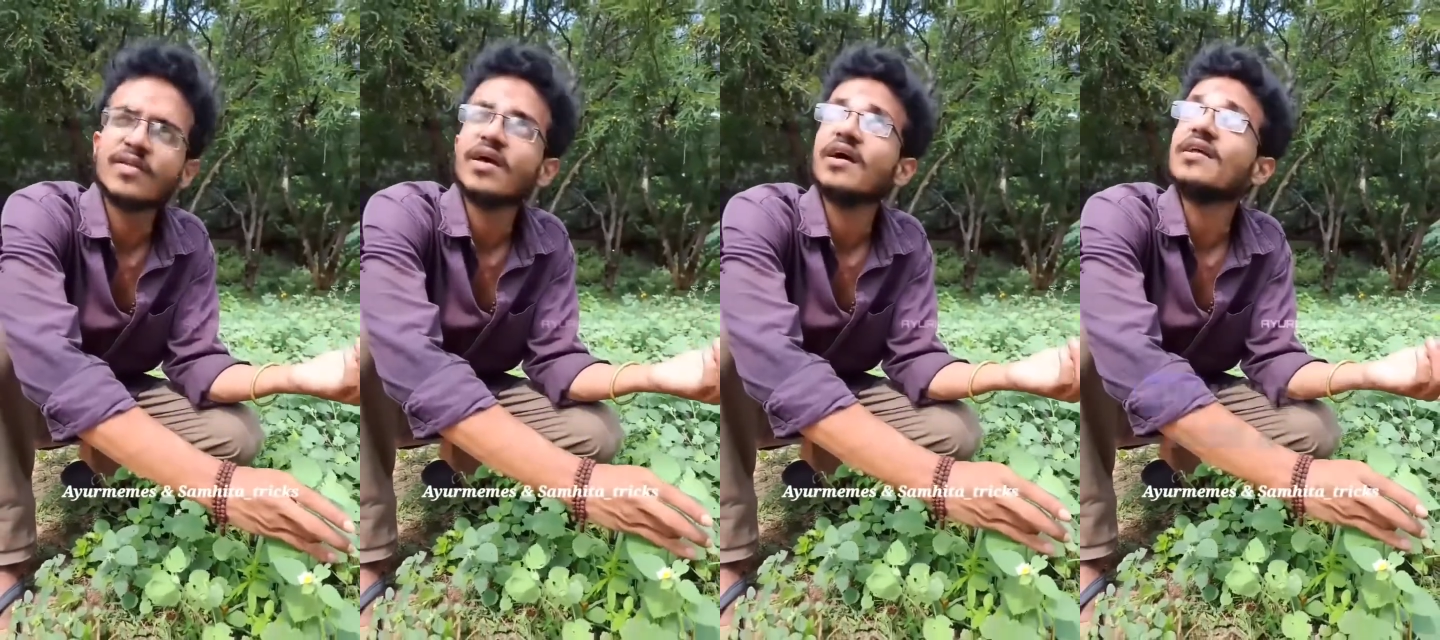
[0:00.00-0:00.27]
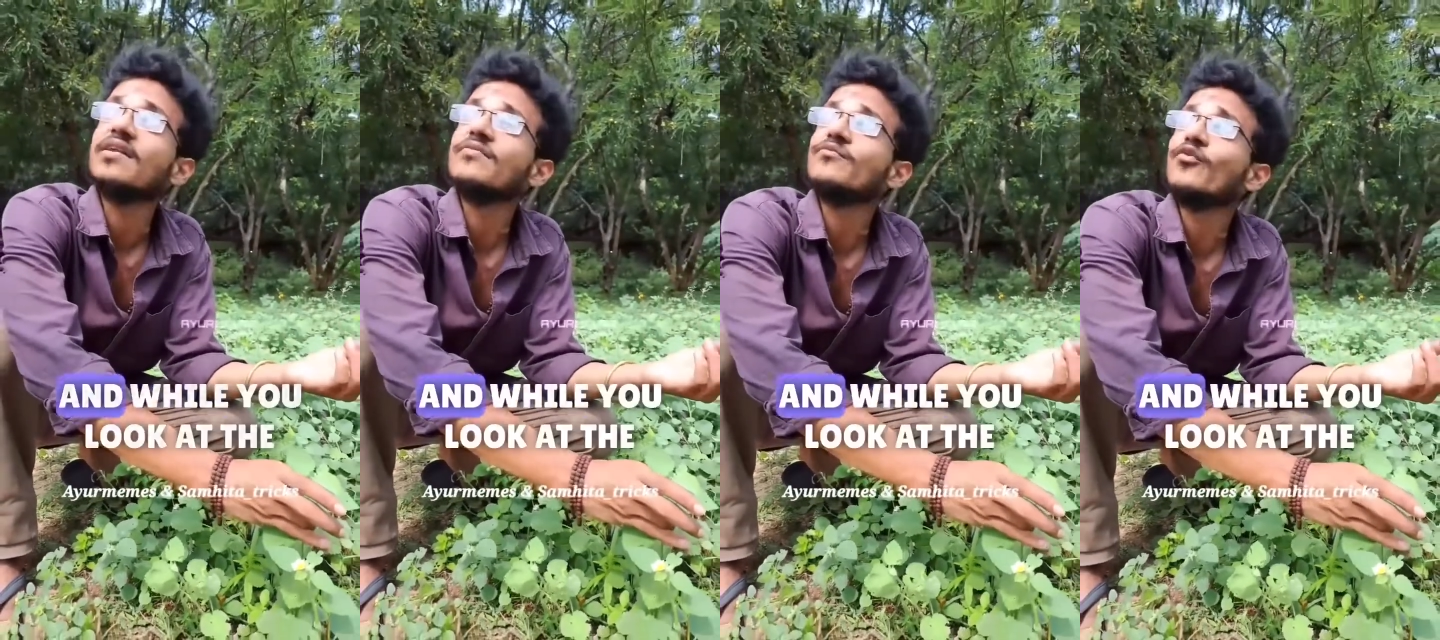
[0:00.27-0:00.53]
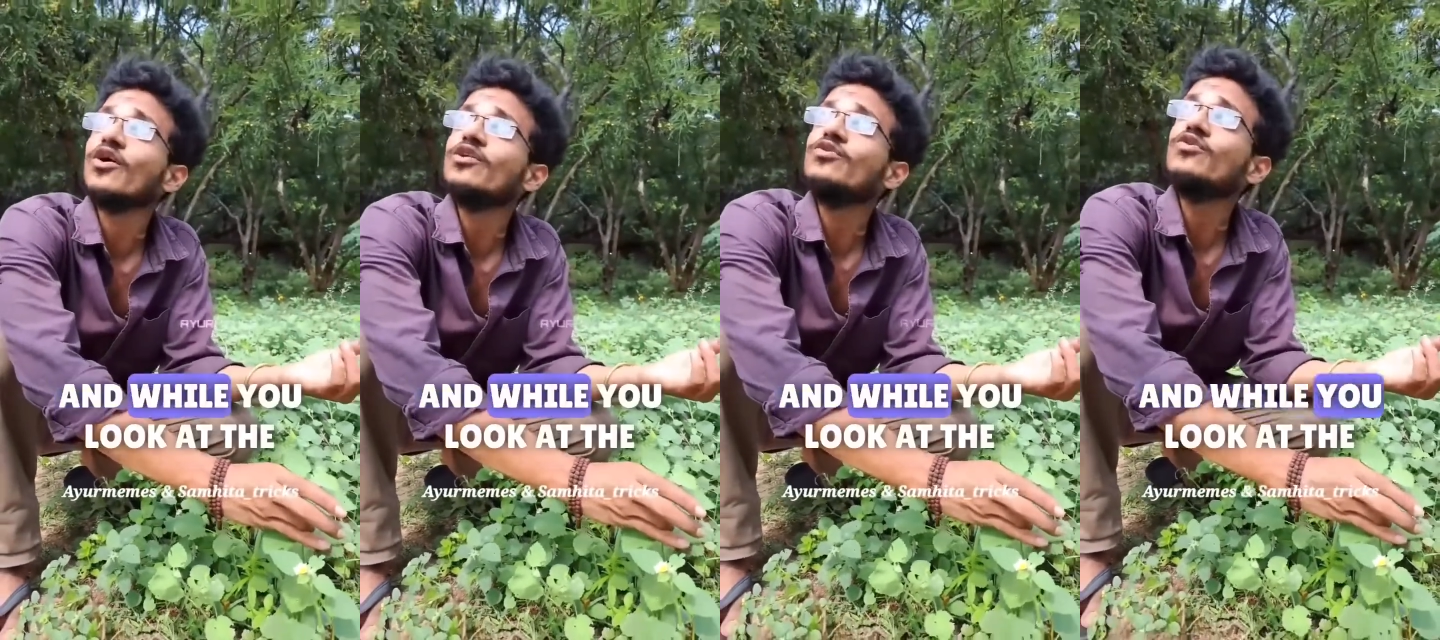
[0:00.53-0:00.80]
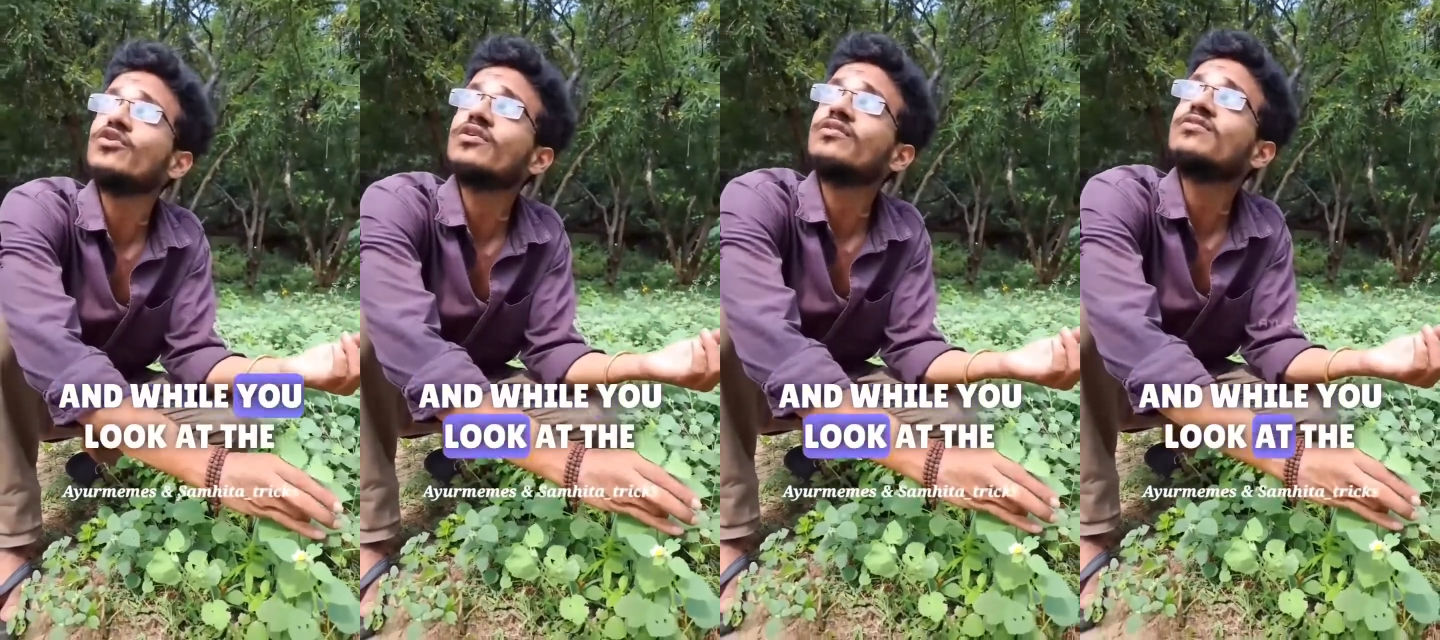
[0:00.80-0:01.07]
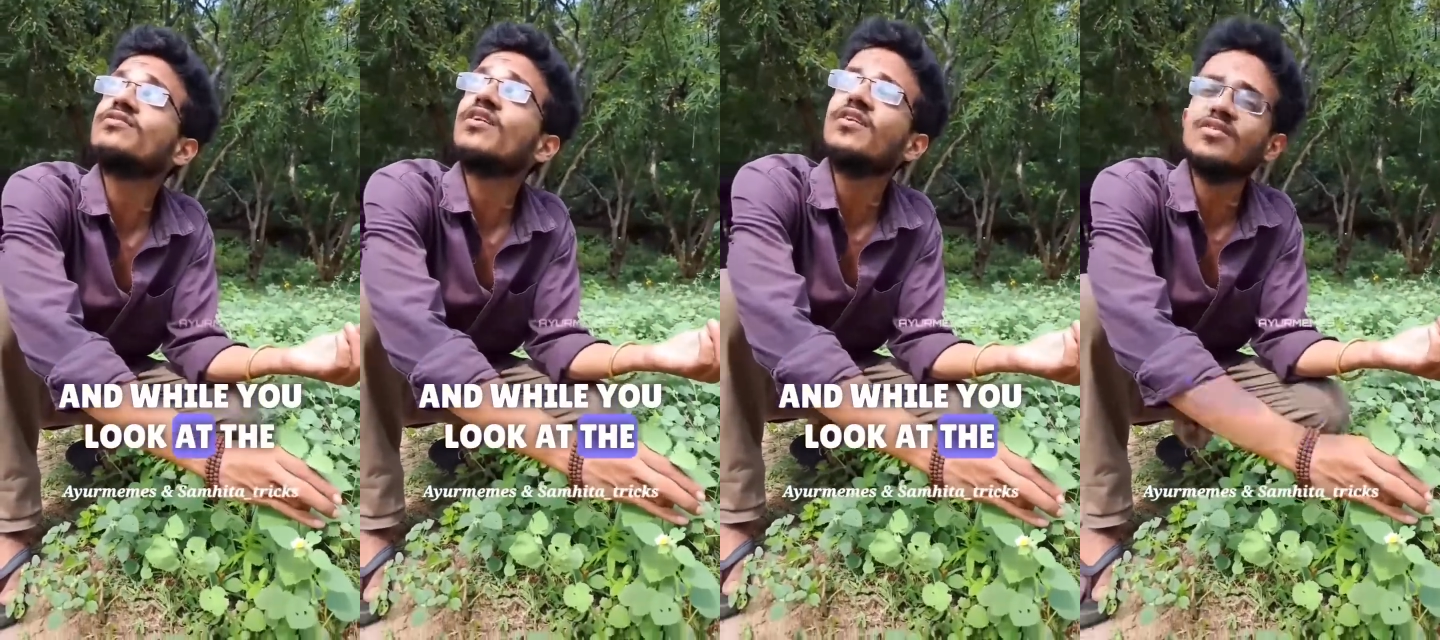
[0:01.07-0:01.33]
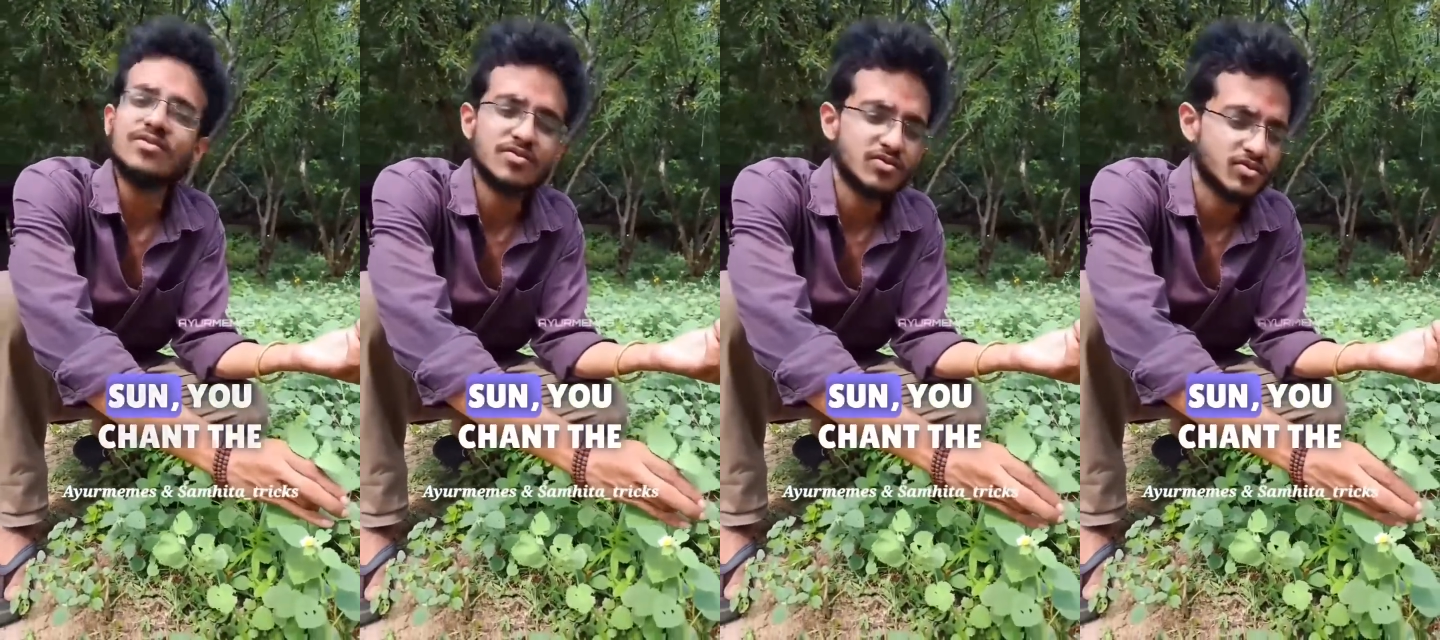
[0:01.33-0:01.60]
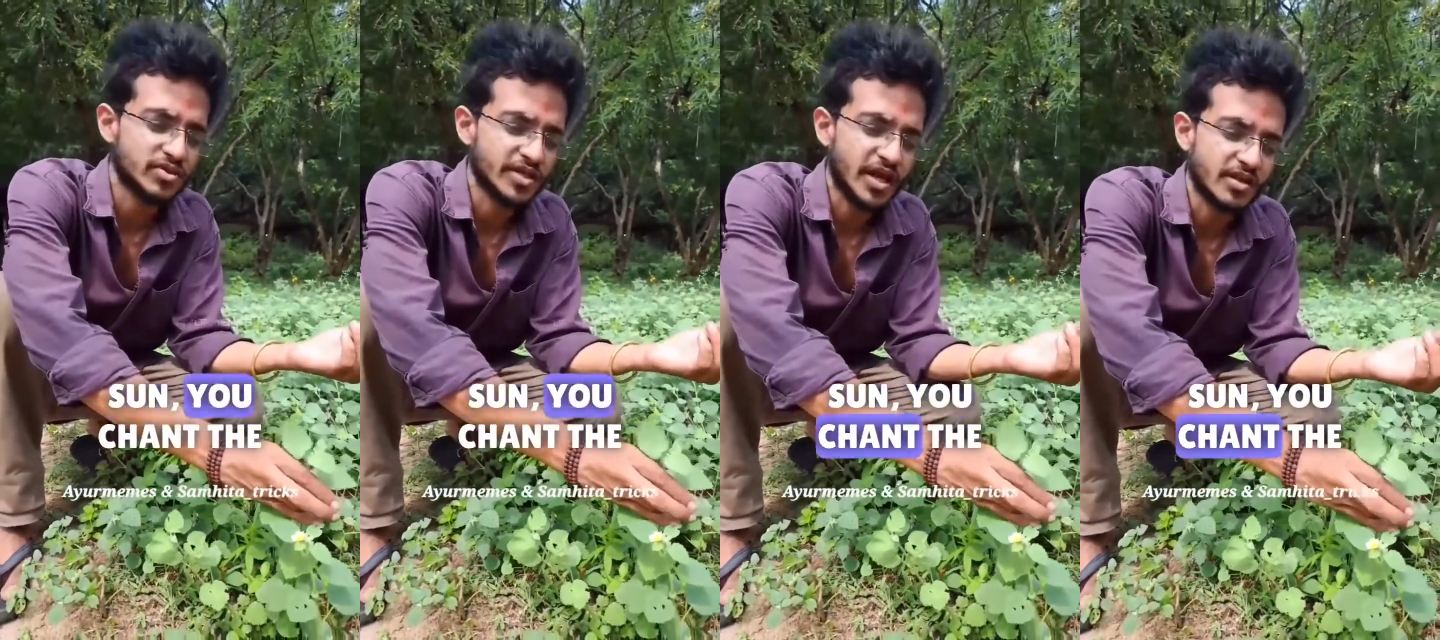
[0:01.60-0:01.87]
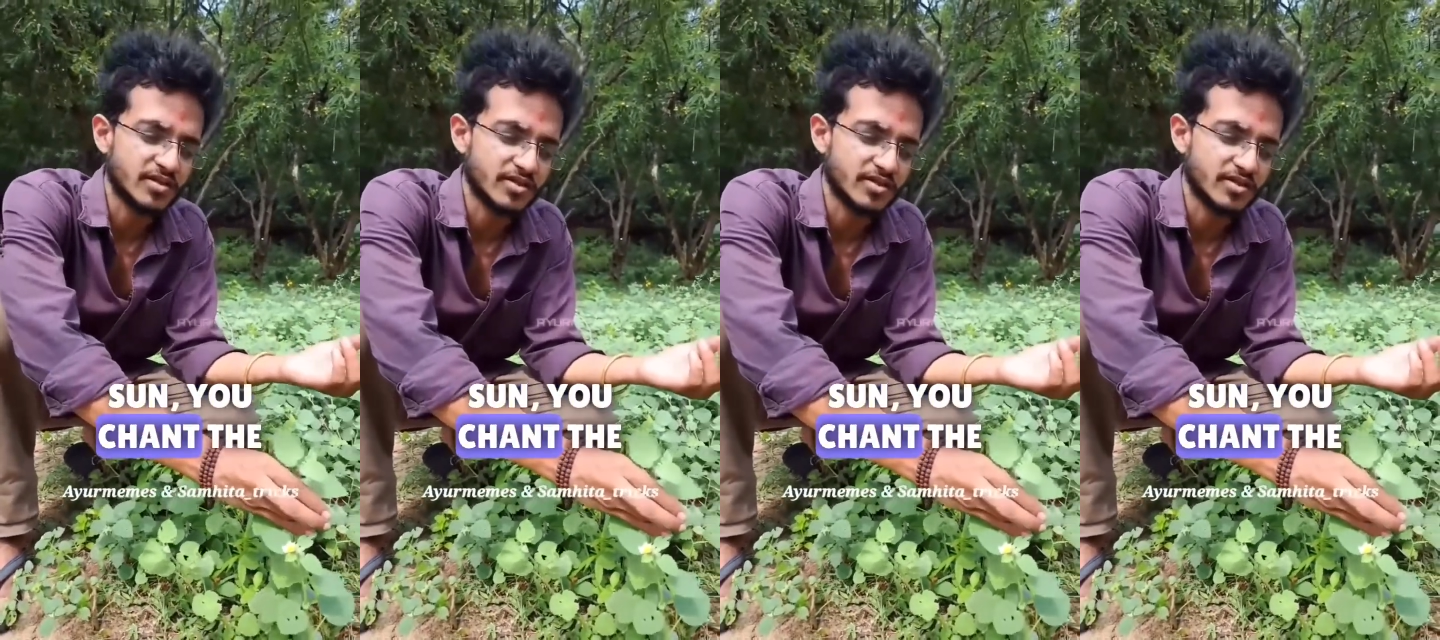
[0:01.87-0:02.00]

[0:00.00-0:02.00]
And while you look at the sun, you chant